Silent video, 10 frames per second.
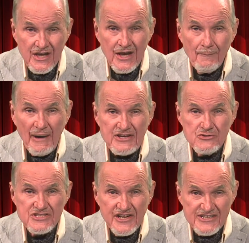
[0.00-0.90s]
By
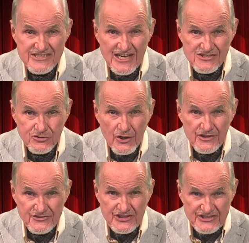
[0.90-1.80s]
using Hassan's
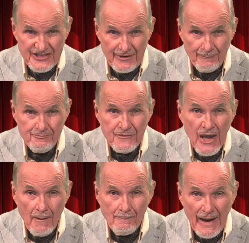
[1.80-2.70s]
loyalty to him,
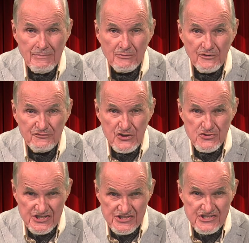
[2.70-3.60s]
Baba
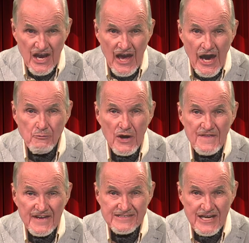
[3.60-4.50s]
refuses, and when
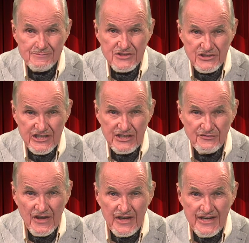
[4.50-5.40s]
they attempt to leave,
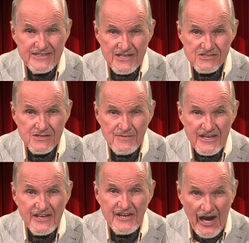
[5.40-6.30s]
he tells them they
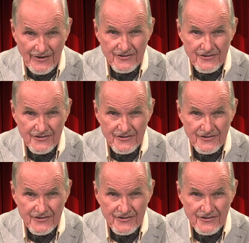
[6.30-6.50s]
cannot.